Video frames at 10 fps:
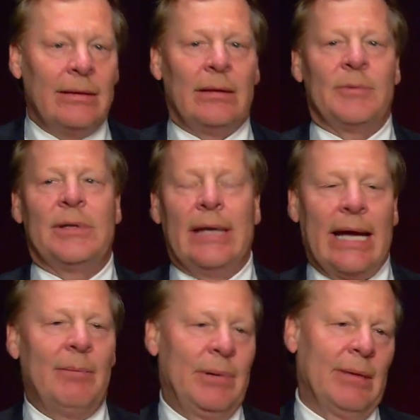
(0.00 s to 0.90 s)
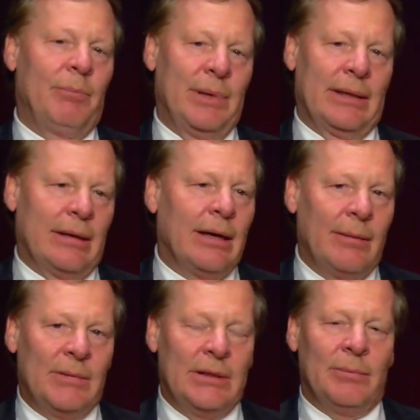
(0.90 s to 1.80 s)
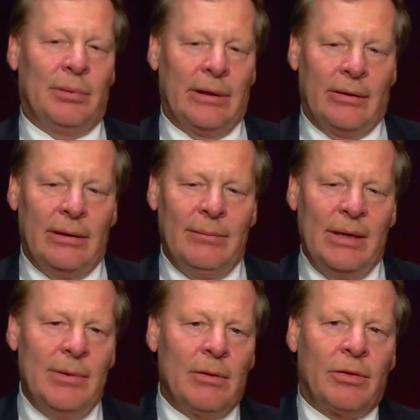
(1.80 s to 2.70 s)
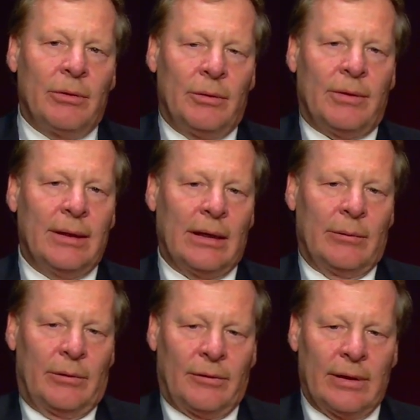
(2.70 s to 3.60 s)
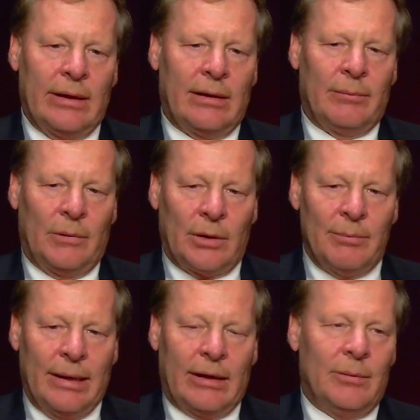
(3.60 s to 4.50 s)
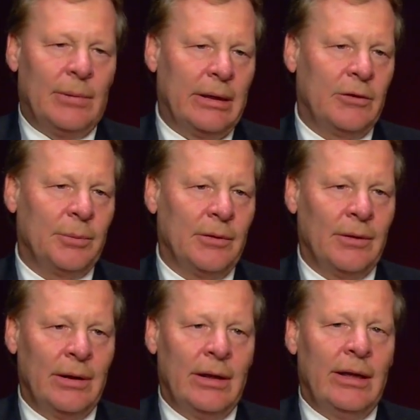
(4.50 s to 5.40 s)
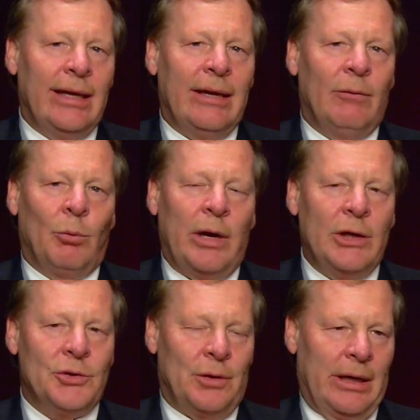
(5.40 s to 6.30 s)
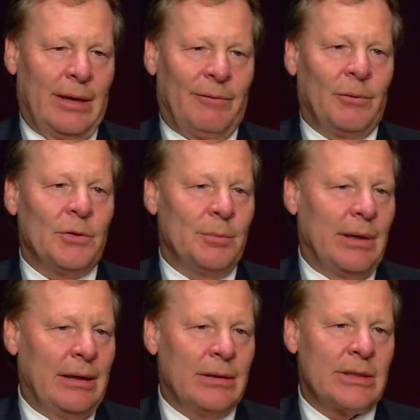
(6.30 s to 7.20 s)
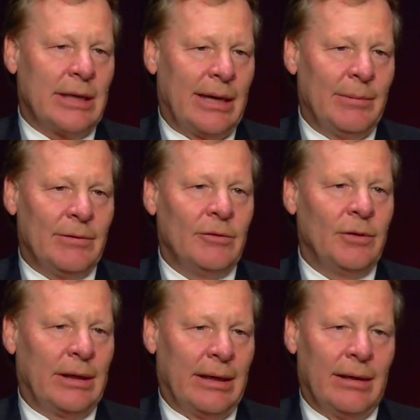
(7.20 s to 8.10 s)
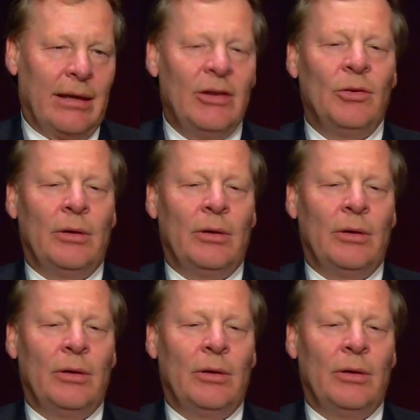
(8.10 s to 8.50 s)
So you got to be a big-time team player. And maybe the third thing I would say, and I'm looking back on my experience, raise your hand for as many assignments as you can.